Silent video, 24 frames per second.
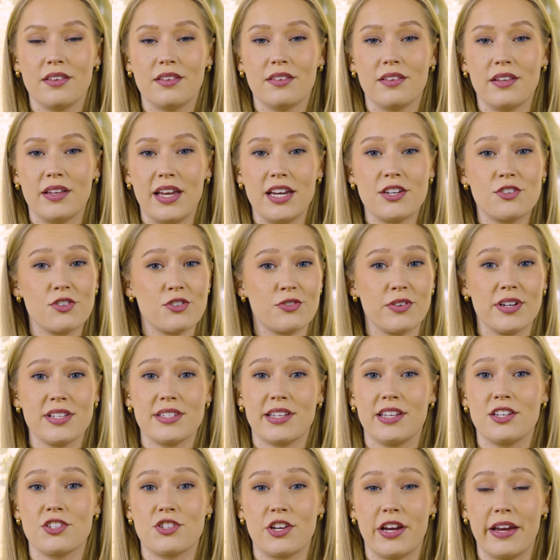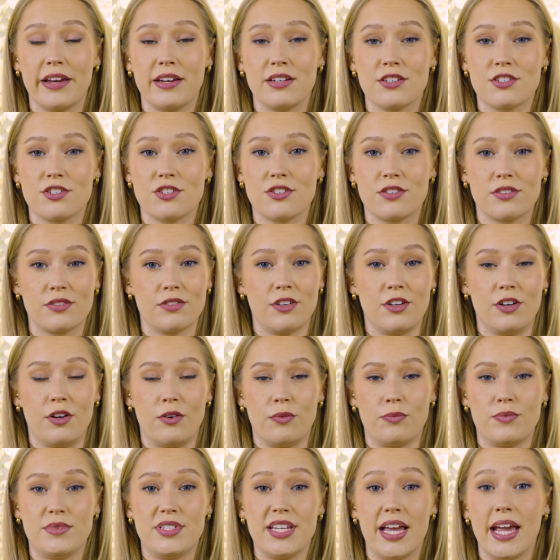interest rates can change,
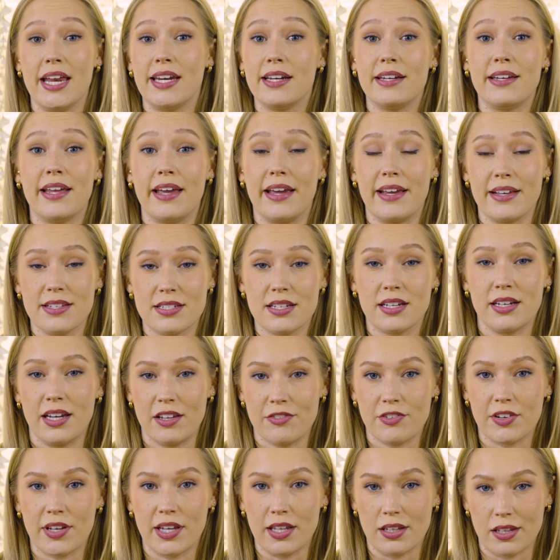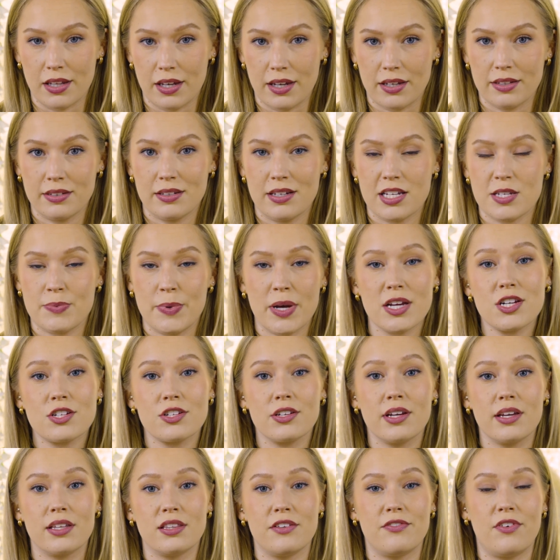day to day significantly, especially
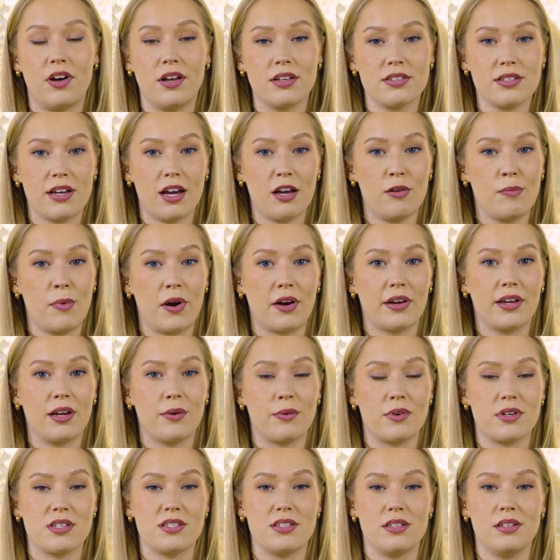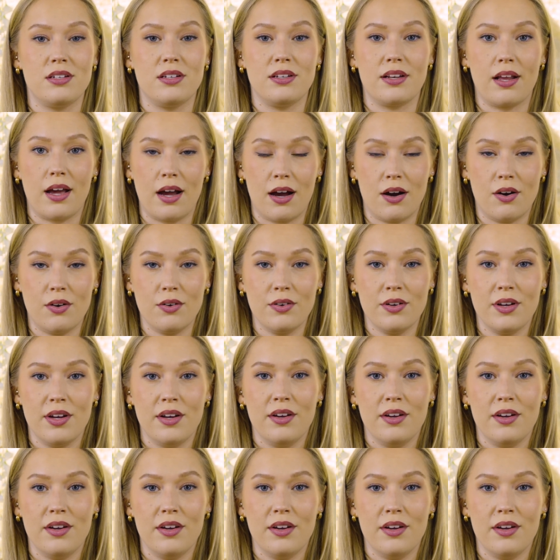in the volatile market we're seeing now.